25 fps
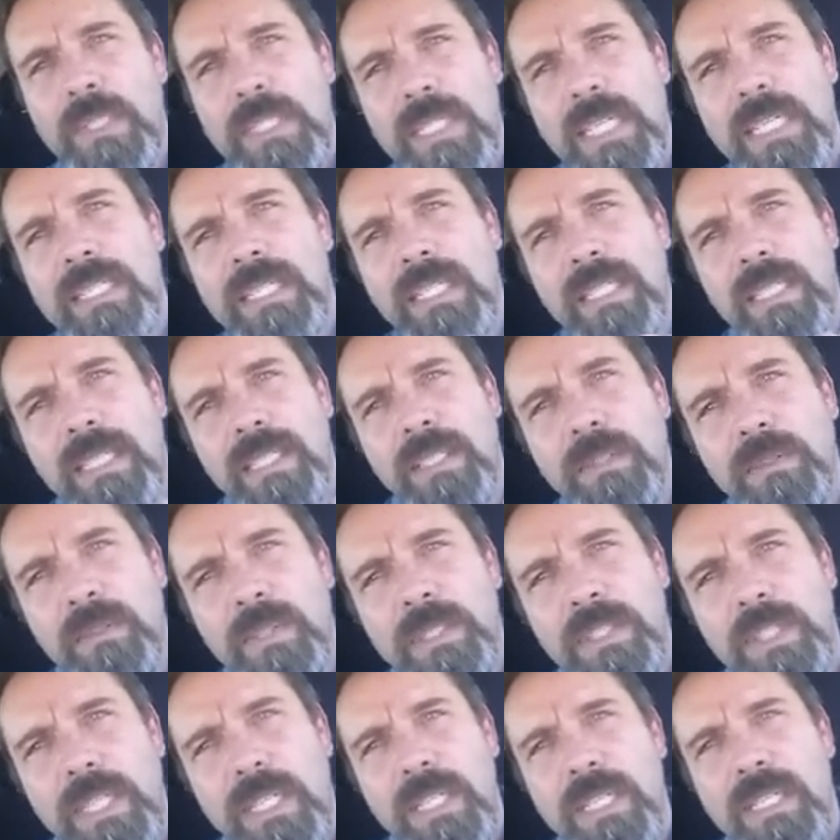It says that
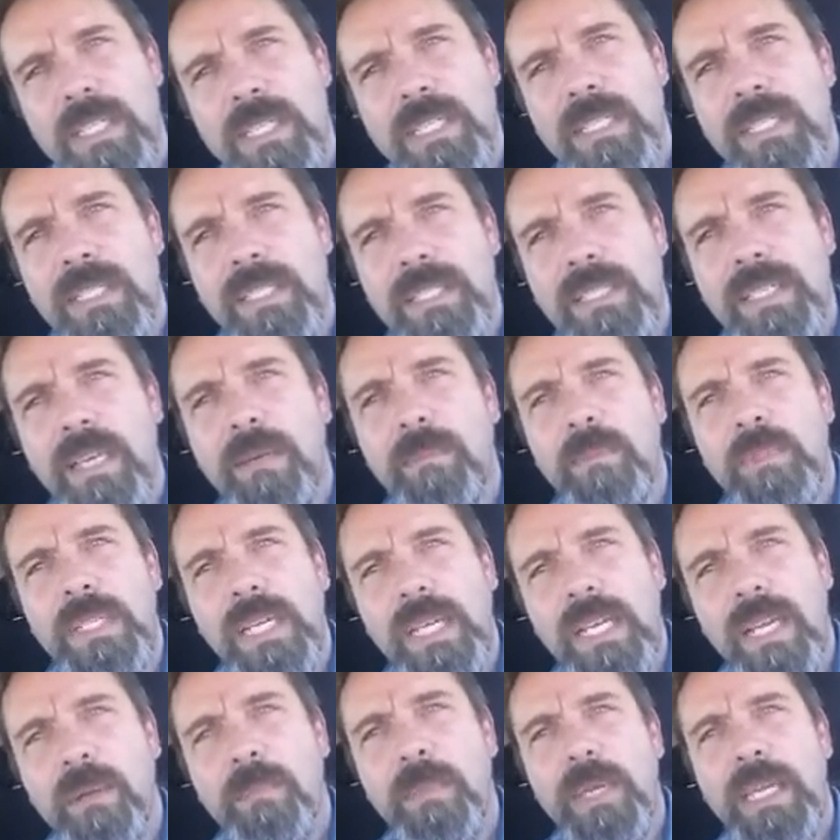when Jesus' disciples,
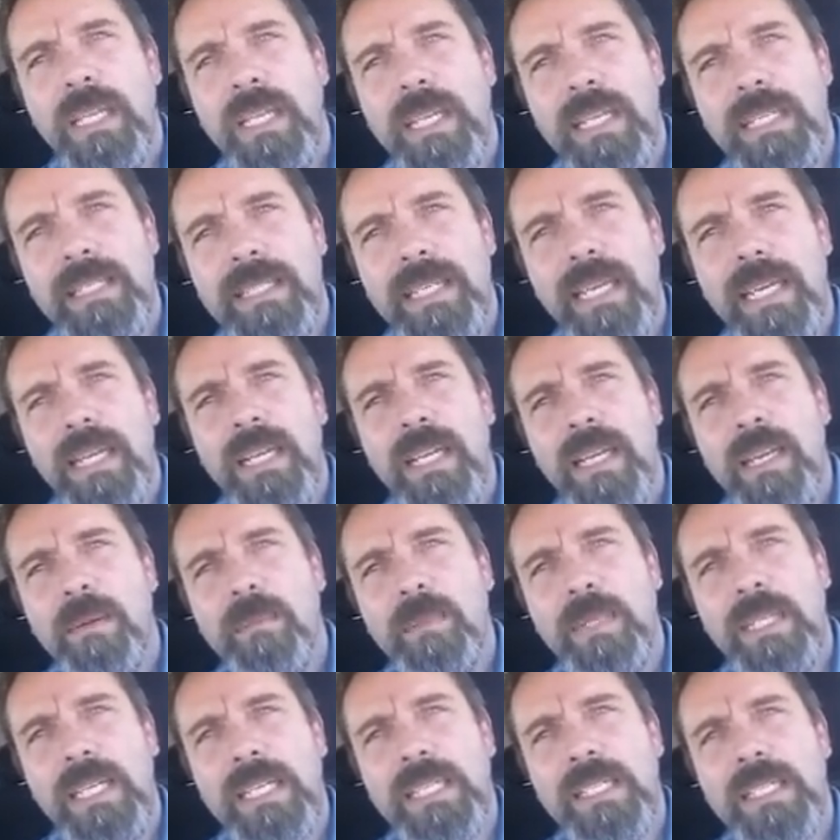they come in, they say to
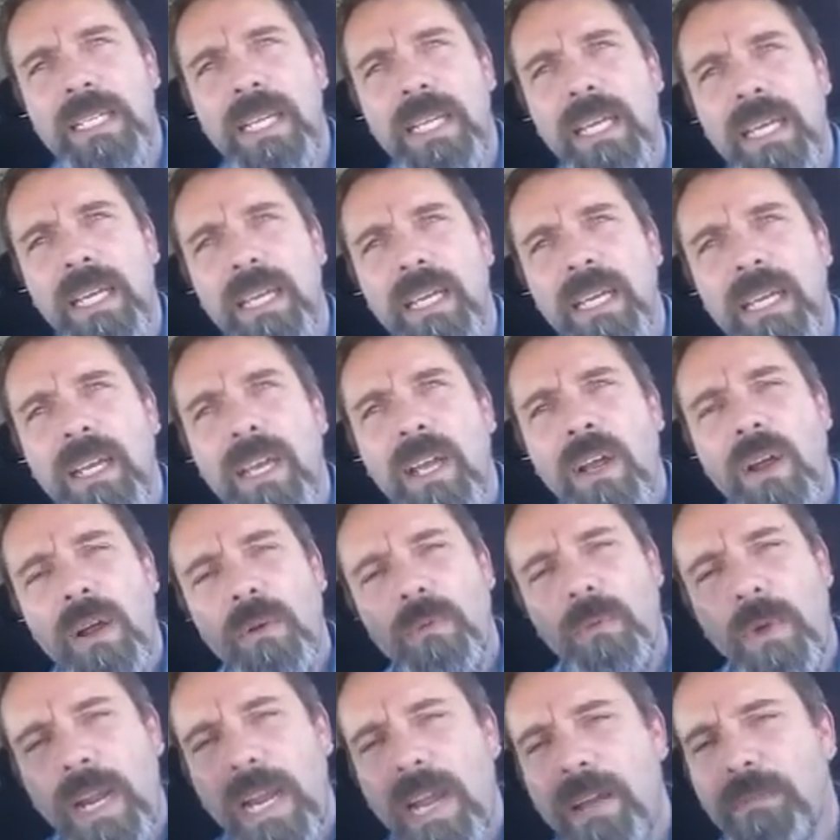him, and they say,
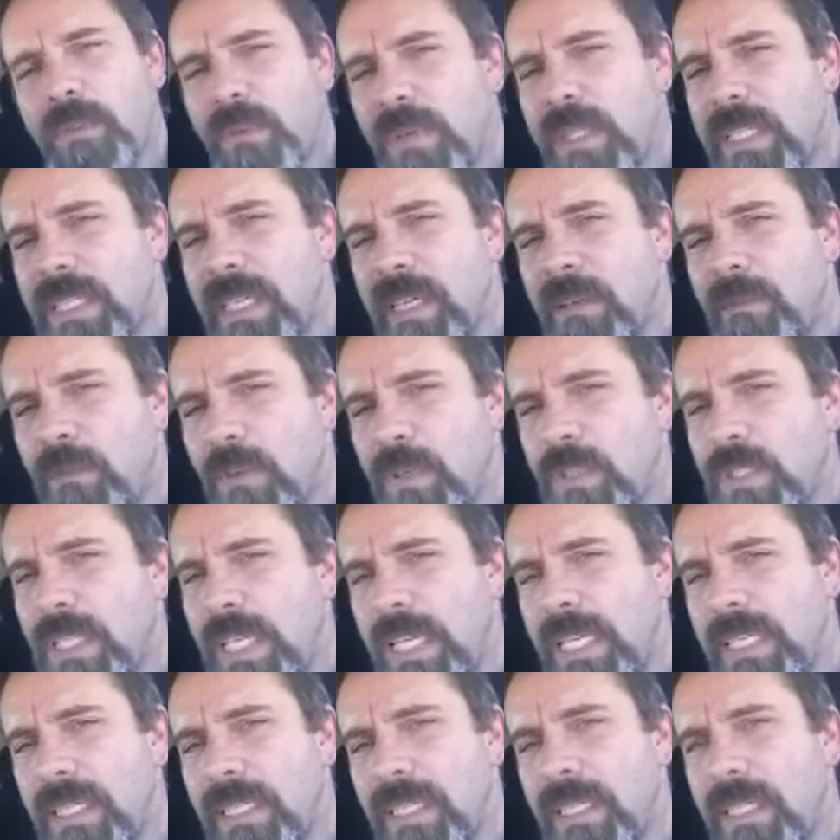right after he said verse
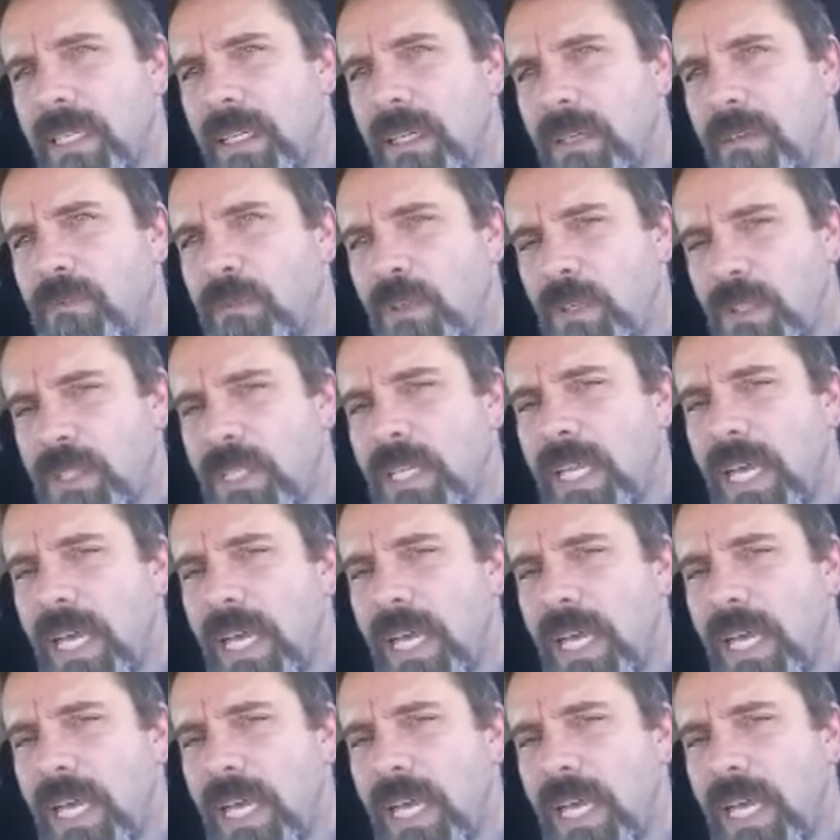9 in